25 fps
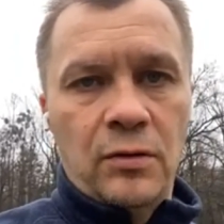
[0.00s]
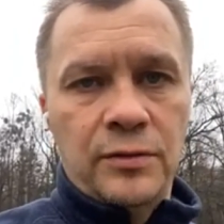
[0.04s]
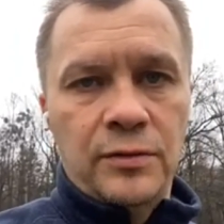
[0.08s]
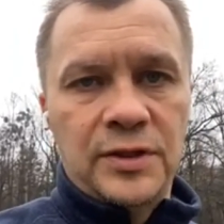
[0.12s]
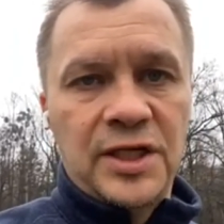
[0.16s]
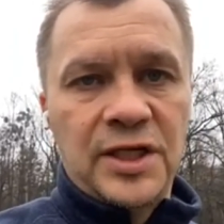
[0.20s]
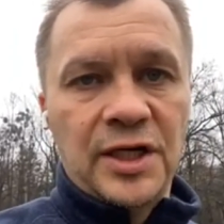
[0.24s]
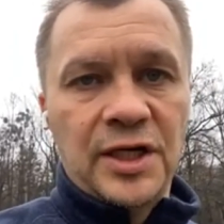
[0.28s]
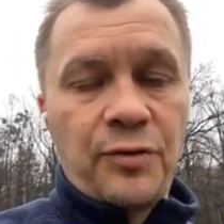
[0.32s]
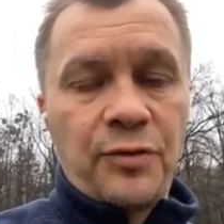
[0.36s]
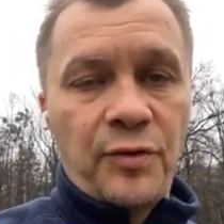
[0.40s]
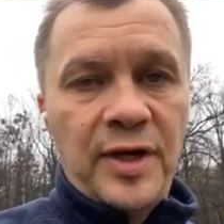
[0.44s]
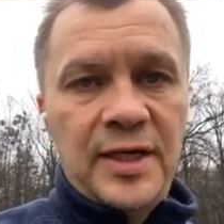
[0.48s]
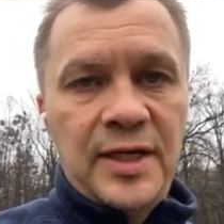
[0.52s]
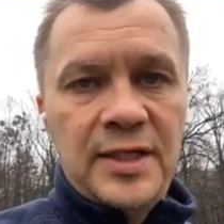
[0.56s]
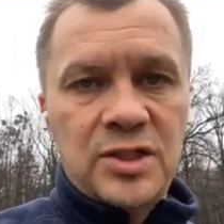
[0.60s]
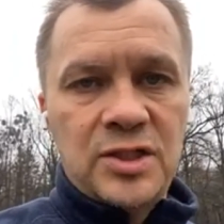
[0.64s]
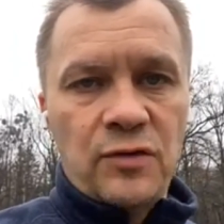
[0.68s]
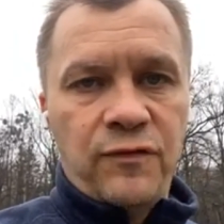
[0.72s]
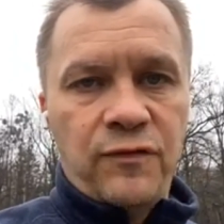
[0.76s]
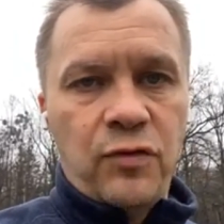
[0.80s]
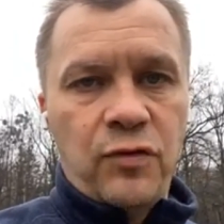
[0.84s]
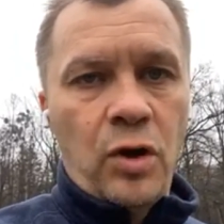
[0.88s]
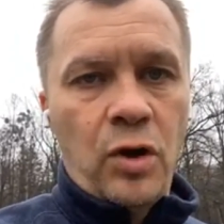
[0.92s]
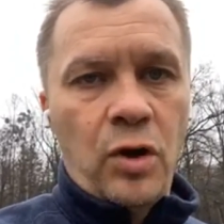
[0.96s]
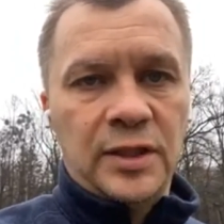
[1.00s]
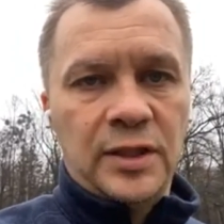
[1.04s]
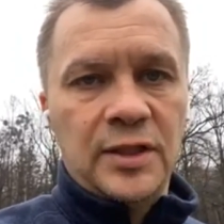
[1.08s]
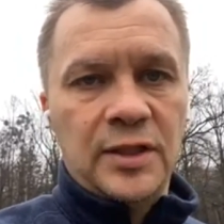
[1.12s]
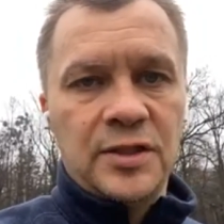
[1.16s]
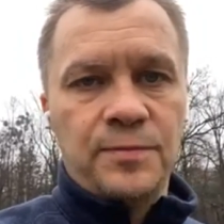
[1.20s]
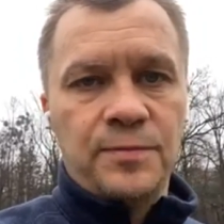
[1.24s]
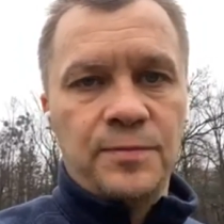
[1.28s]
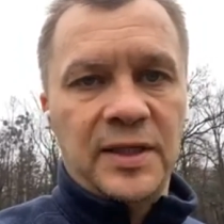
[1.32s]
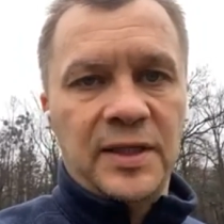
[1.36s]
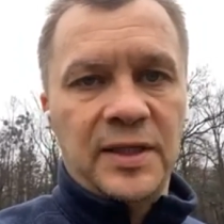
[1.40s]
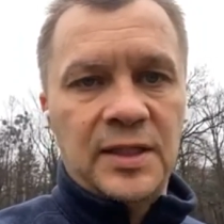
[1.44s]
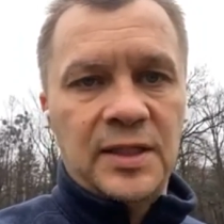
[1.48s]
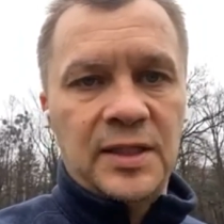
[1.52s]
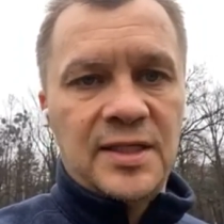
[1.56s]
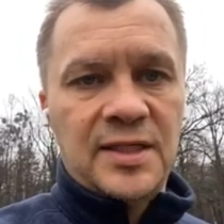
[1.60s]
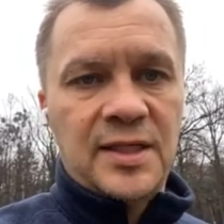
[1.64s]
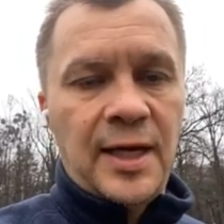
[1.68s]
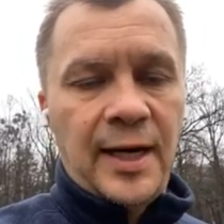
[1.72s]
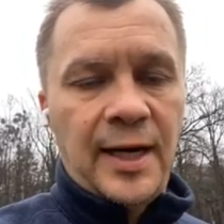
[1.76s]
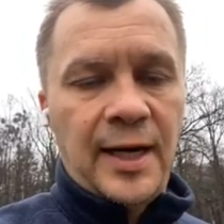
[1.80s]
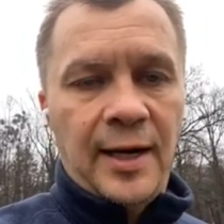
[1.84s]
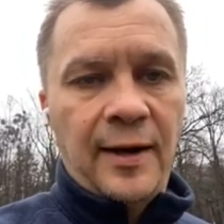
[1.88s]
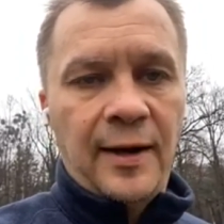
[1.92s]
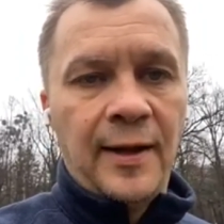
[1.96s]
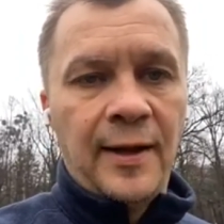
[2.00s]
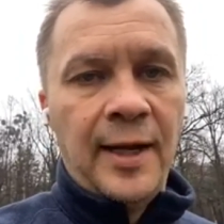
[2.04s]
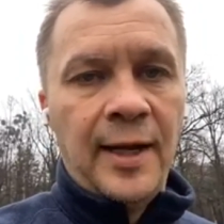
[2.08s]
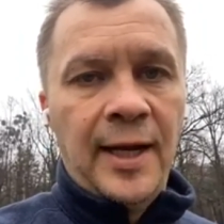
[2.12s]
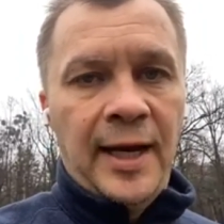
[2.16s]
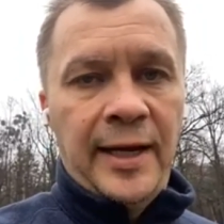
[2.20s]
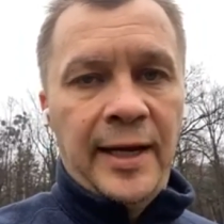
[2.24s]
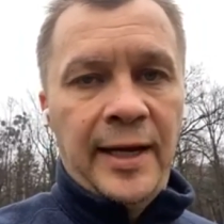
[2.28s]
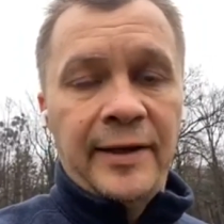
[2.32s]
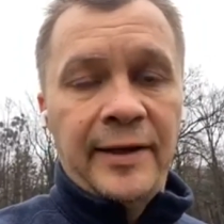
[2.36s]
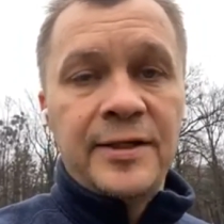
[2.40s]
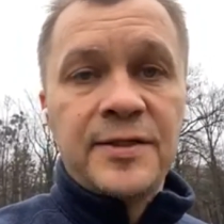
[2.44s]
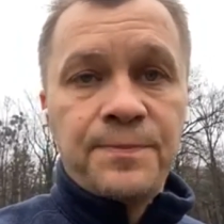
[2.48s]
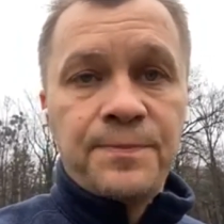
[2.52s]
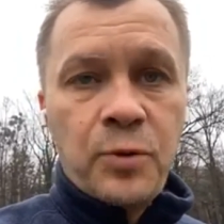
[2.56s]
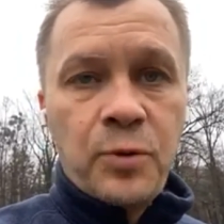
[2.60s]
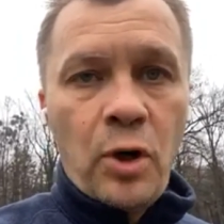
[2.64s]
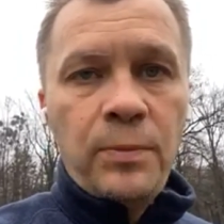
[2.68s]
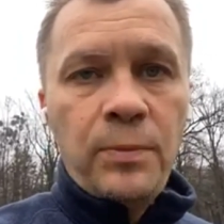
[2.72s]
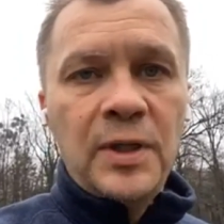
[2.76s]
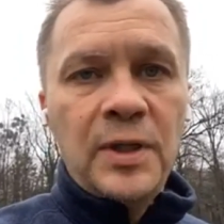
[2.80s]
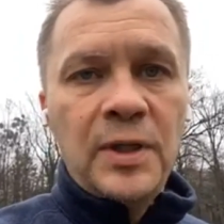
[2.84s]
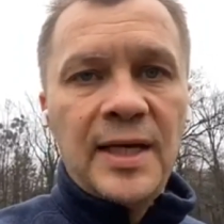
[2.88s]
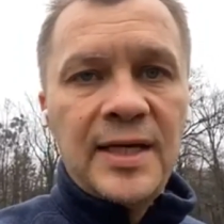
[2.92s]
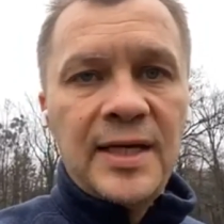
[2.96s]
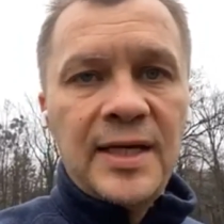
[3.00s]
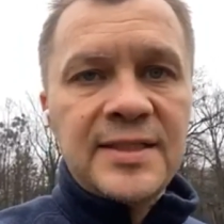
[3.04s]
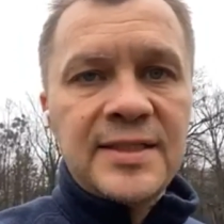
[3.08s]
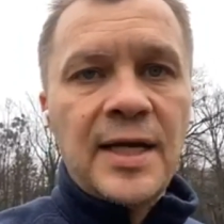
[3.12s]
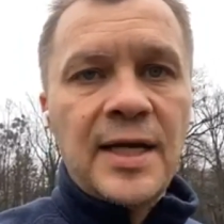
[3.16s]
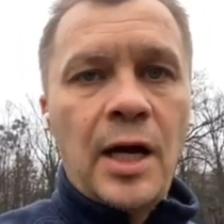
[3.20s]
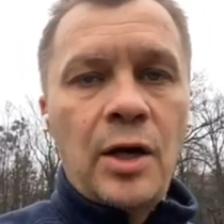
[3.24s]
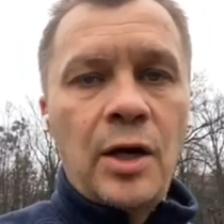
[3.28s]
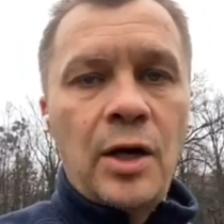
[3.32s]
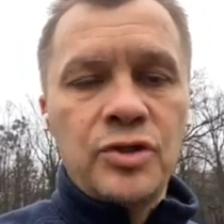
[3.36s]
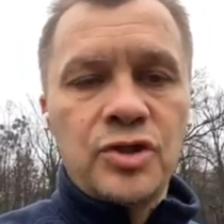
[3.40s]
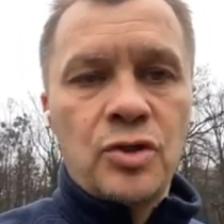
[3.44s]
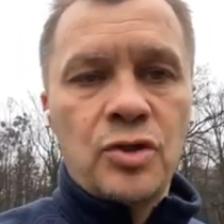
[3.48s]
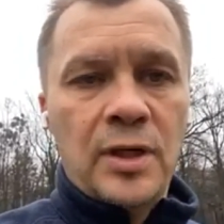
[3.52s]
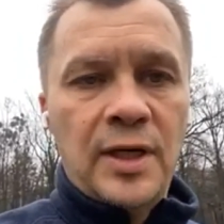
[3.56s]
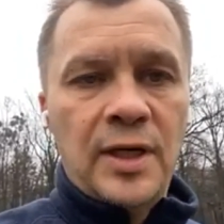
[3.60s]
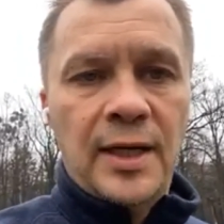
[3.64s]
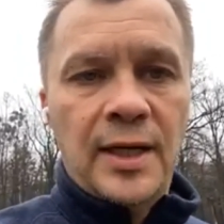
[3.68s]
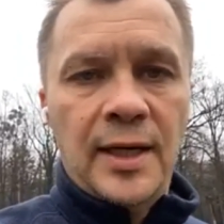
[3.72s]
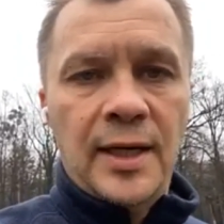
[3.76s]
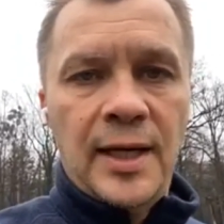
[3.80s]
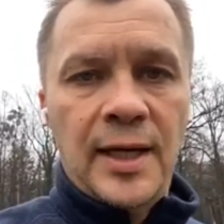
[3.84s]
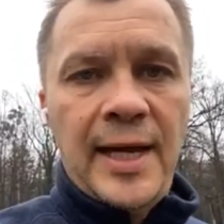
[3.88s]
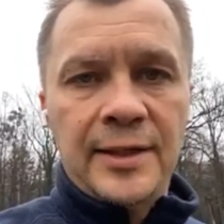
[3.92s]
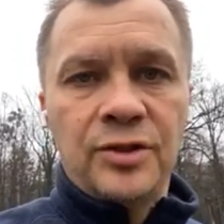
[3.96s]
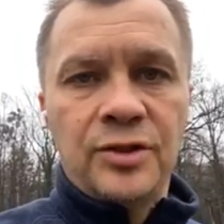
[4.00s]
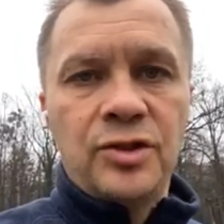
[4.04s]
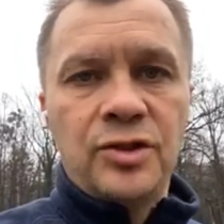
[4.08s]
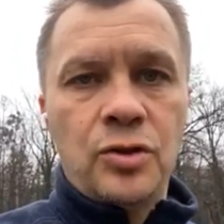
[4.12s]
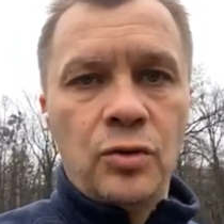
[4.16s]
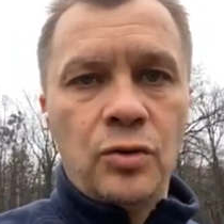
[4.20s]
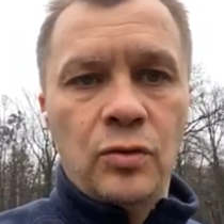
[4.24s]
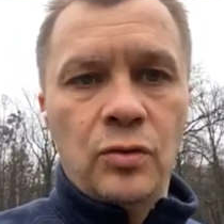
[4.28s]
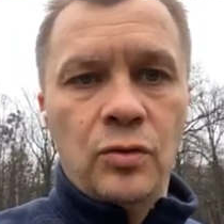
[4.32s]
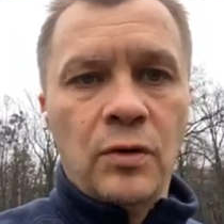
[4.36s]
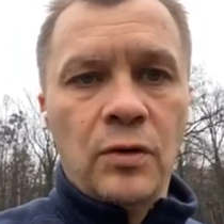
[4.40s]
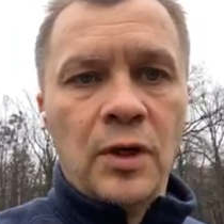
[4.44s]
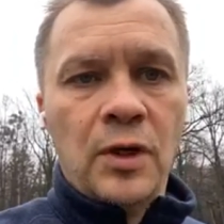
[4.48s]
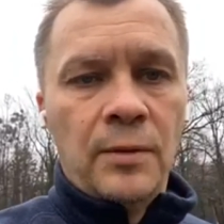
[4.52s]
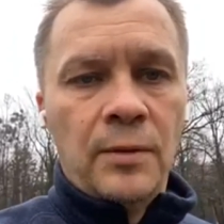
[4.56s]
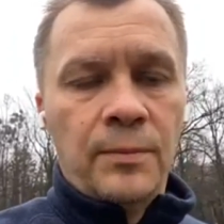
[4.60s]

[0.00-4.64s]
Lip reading: degrees of hotness, but it's there, and it's probably that's how it's gonna end too.